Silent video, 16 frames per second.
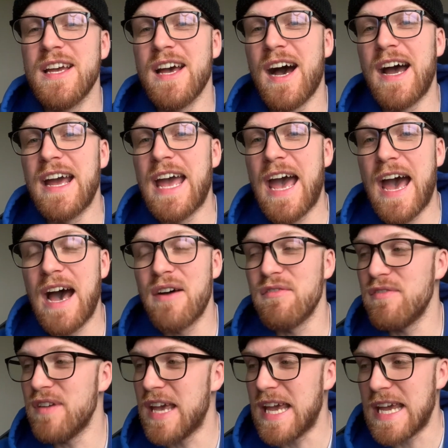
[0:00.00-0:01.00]
I
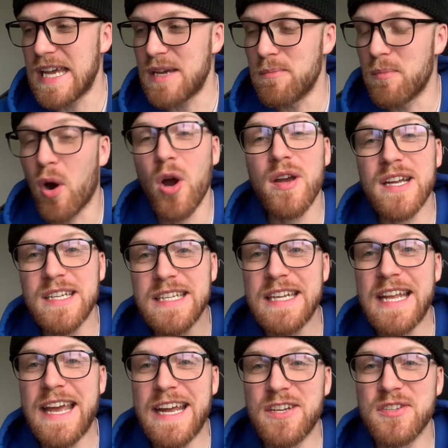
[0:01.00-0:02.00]
have a marketing
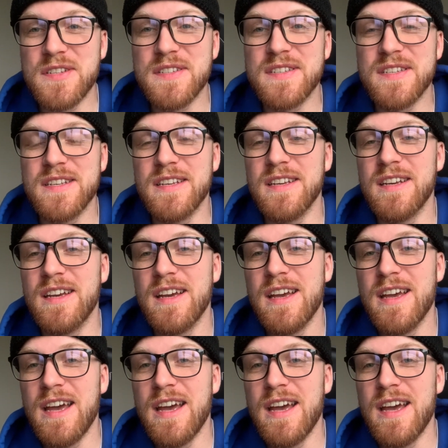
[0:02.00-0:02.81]
agency,